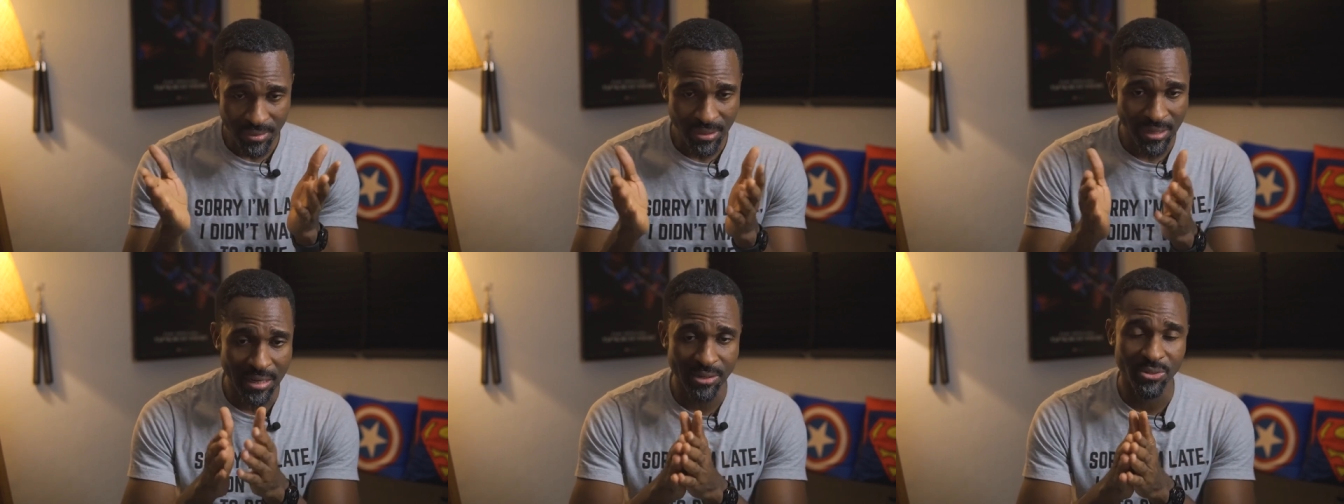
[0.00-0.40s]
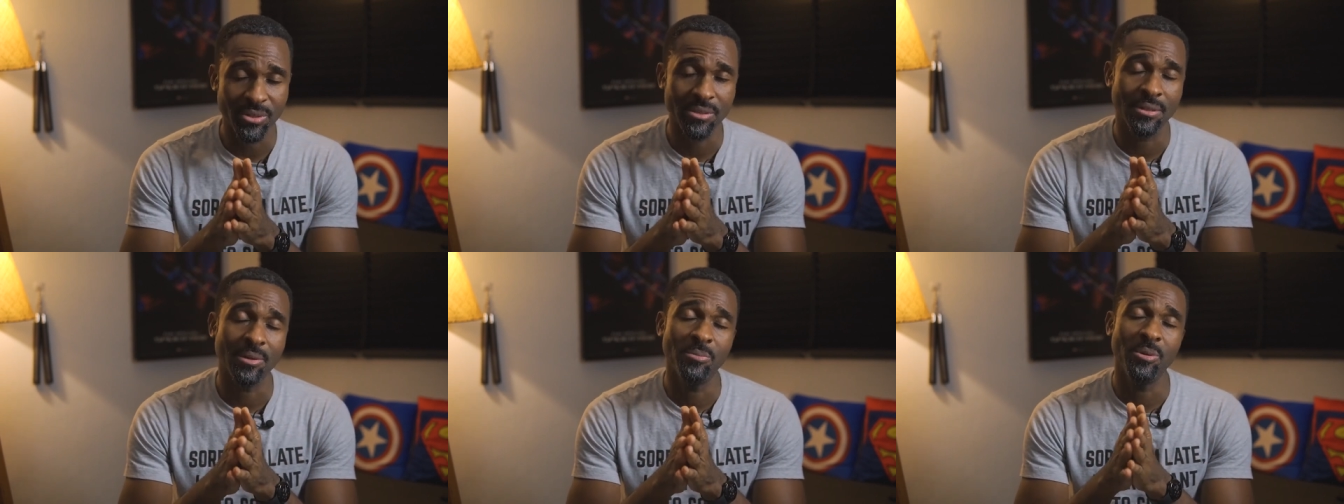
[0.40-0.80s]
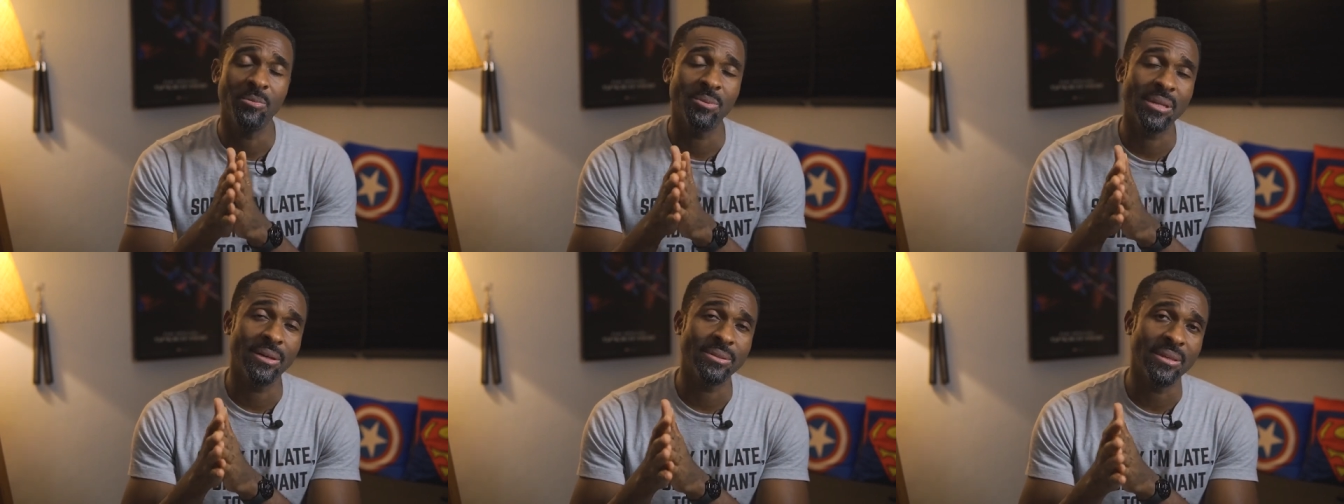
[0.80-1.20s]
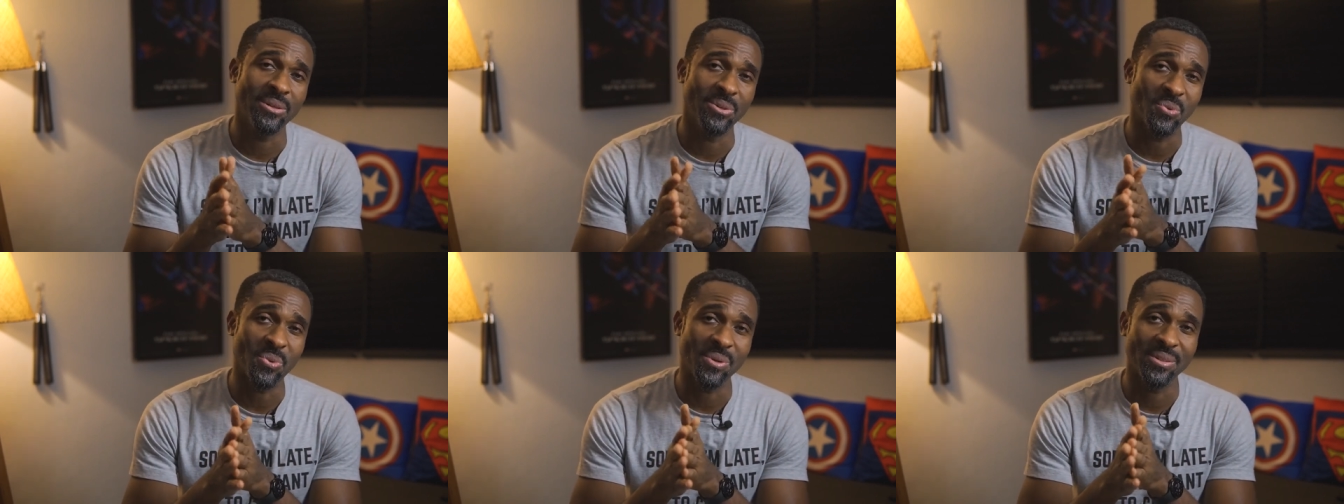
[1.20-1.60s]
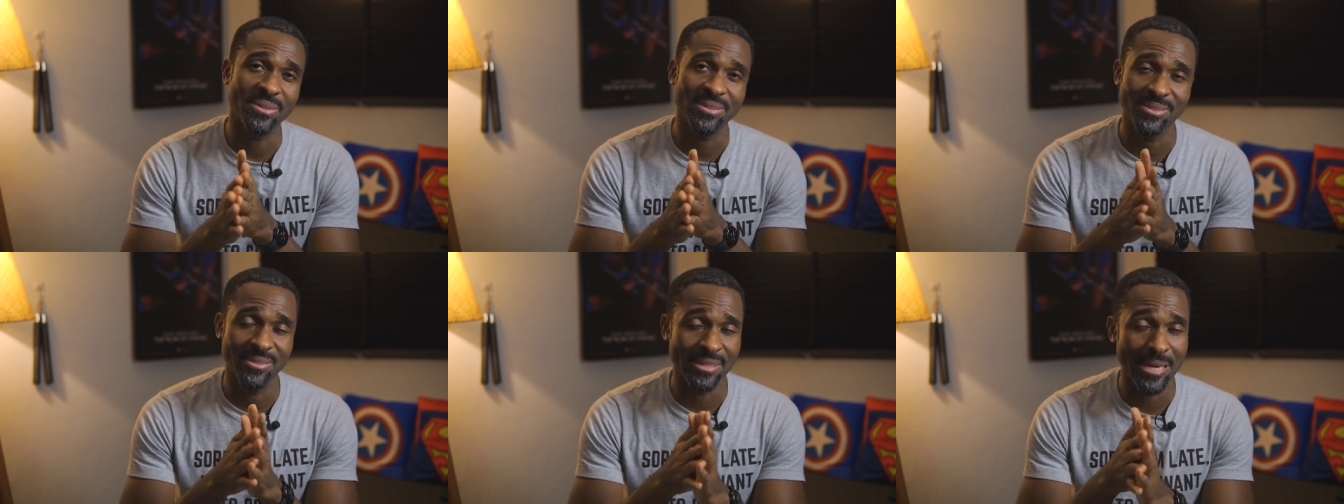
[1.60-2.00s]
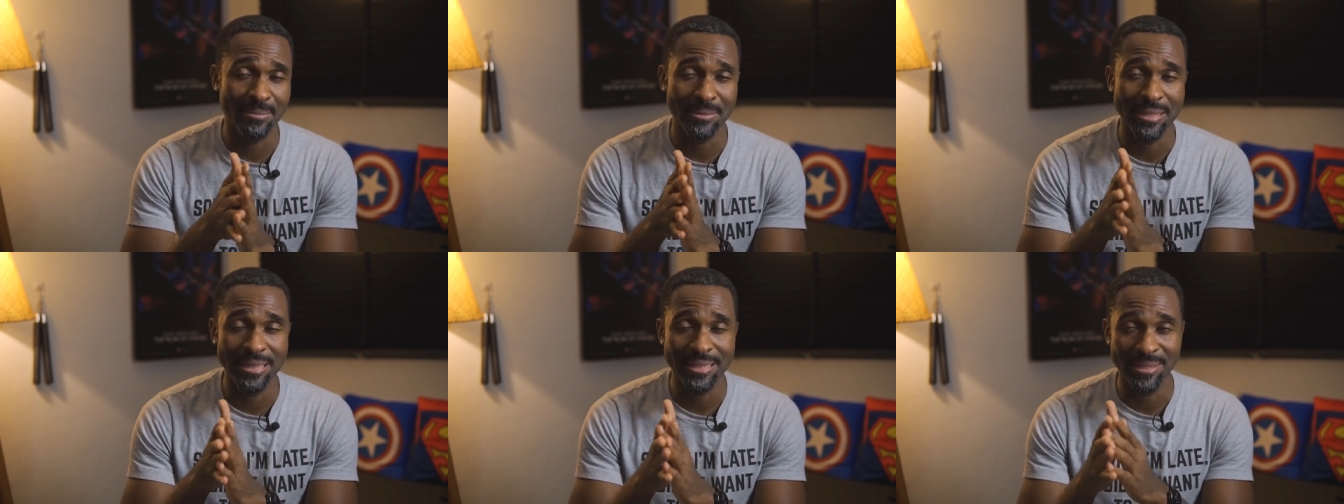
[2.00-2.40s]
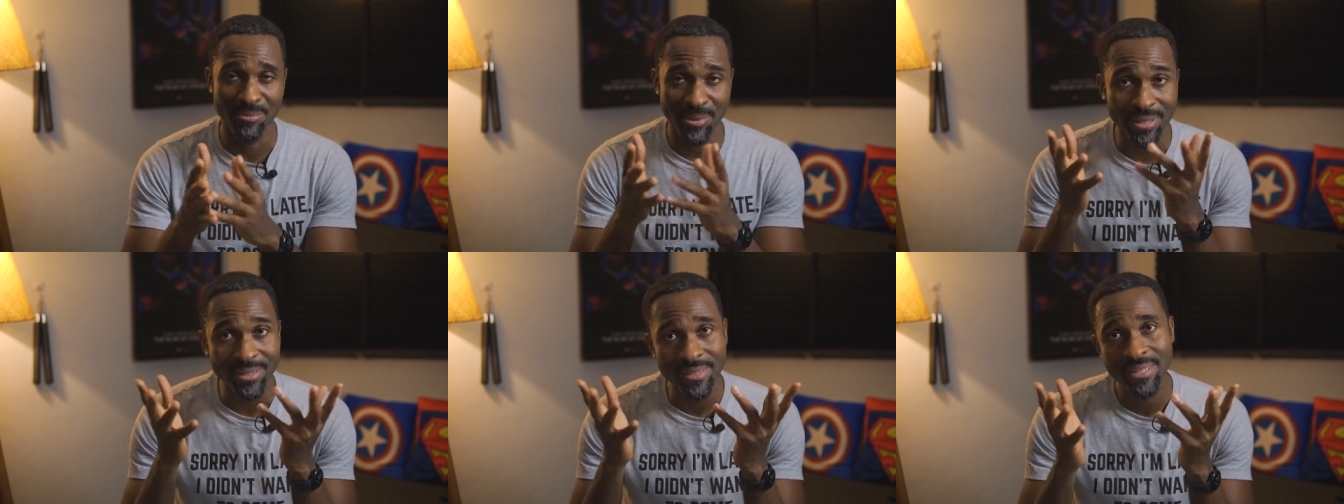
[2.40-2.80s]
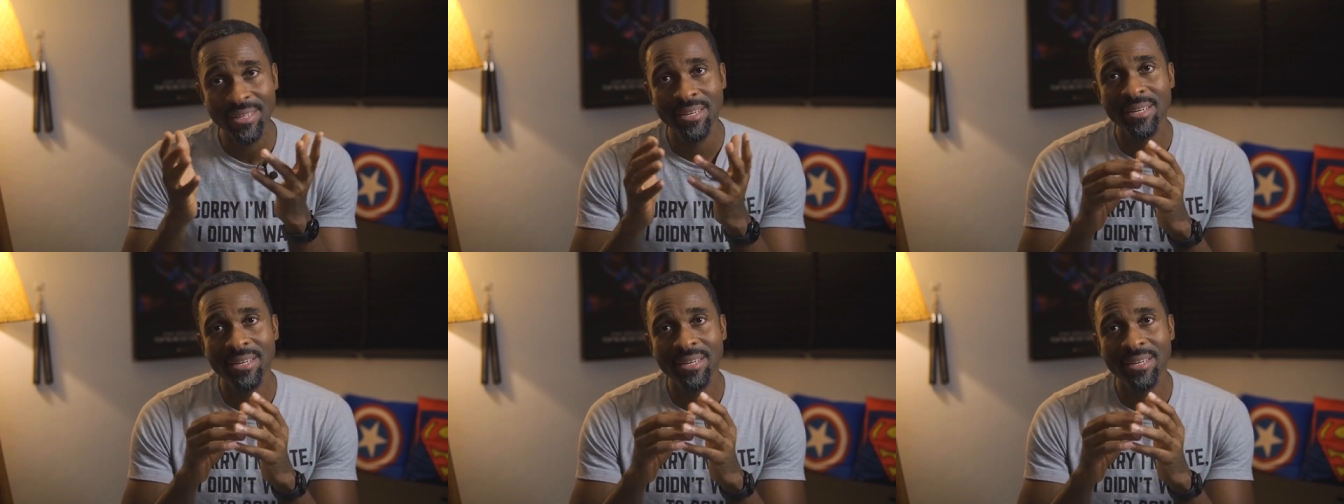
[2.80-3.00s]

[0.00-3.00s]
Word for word: Gotta trust our people out there in the world to adapt anything, but